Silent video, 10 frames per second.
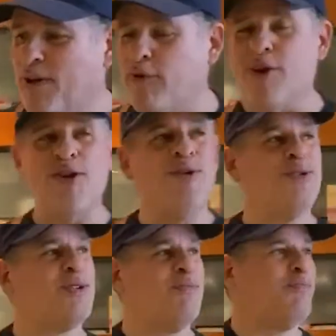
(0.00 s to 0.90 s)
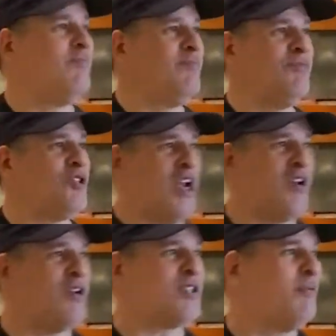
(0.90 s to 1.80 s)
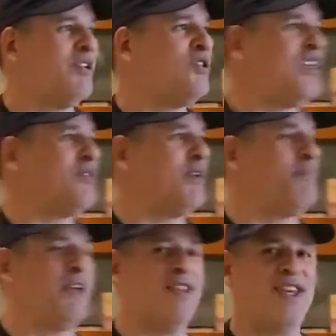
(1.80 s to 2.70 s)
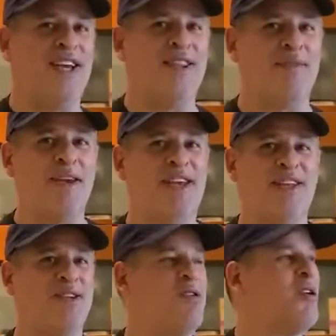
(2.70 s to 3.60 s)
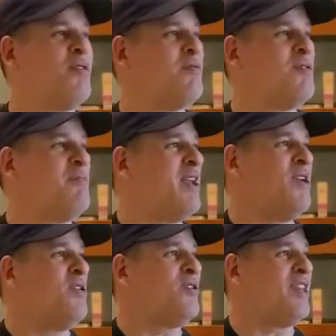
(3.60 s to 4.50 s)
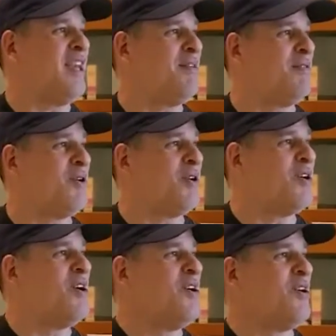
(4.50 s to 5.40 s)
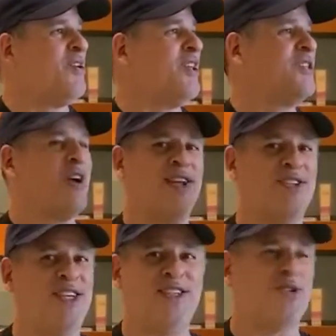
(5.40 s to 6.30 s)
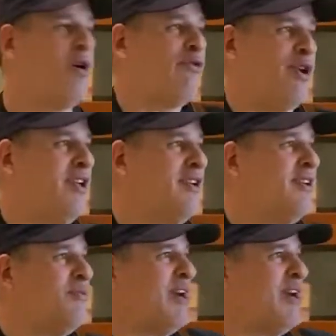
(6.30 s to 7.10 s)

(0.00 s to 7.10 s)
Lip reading: you want to use cheddar or some other cheese, you want to put at the end to make it your thing, or another exotic cheese, go for it. Why